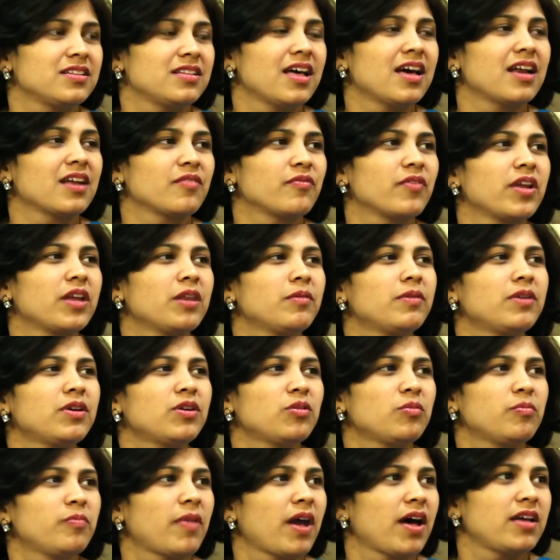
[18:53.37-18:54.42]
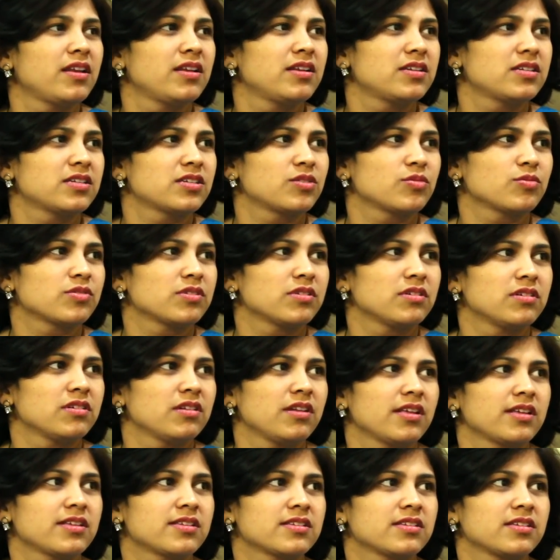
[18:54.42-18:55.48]
They are available to manage to a
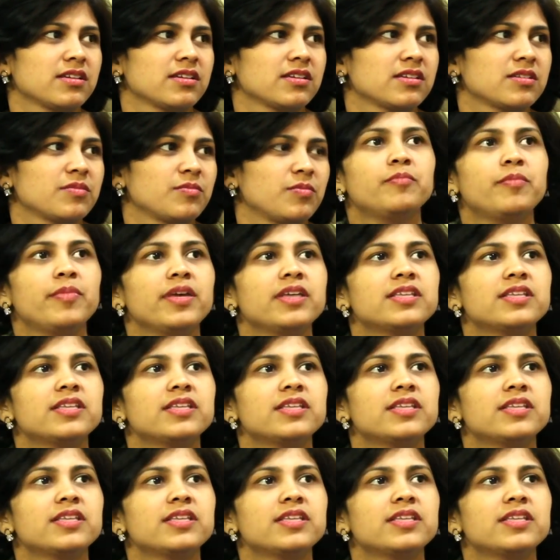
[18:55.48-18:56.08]
certain extent.